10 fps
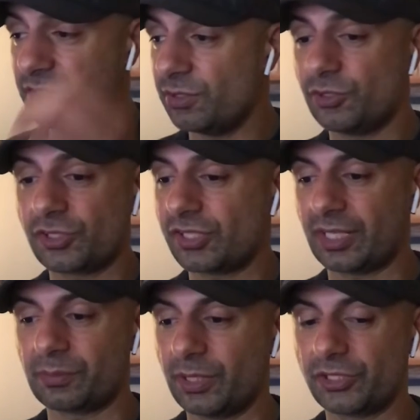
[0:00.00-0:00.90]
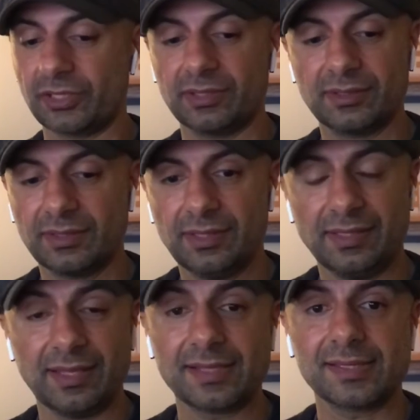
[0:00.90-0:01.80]
You just check the pressure and
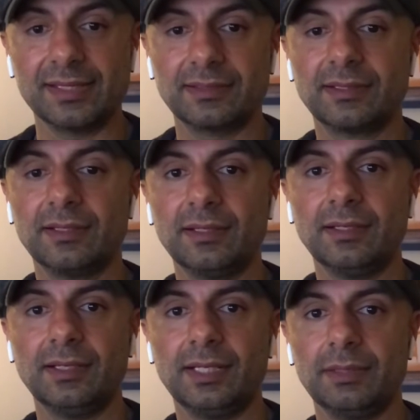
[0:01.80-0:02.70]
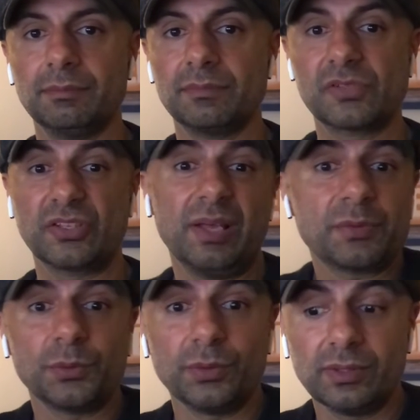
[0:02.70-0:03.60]
that's it. So that was
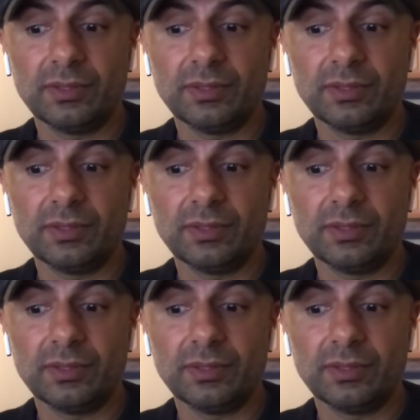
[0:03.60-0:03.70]
all.